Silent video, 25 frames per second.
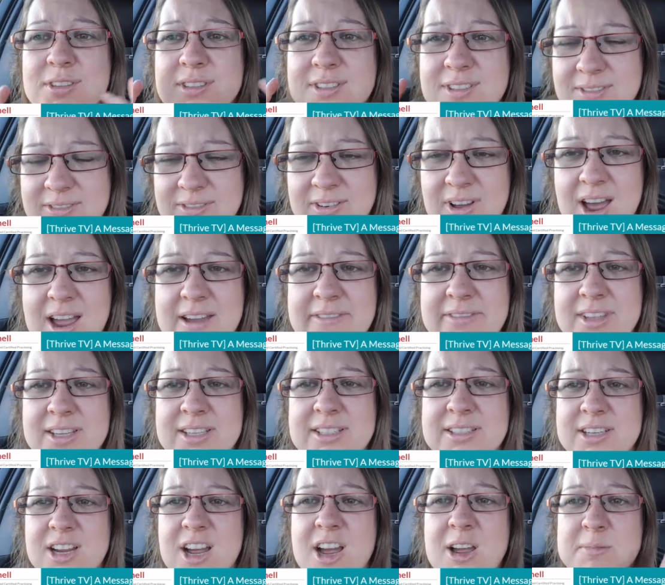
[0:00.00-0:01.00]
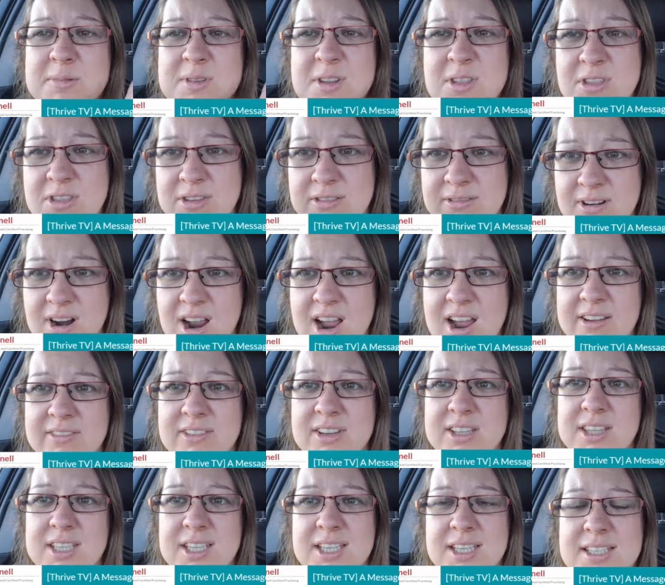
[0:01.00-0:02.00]
survive these times and
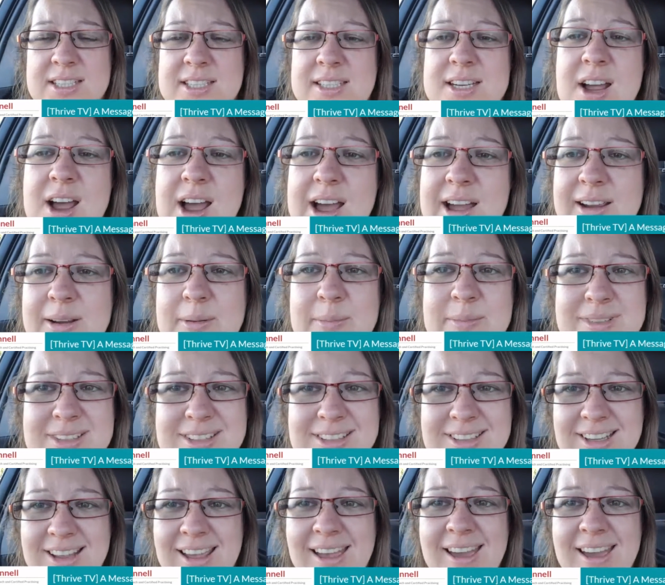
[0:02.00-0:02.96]
thrive in these times.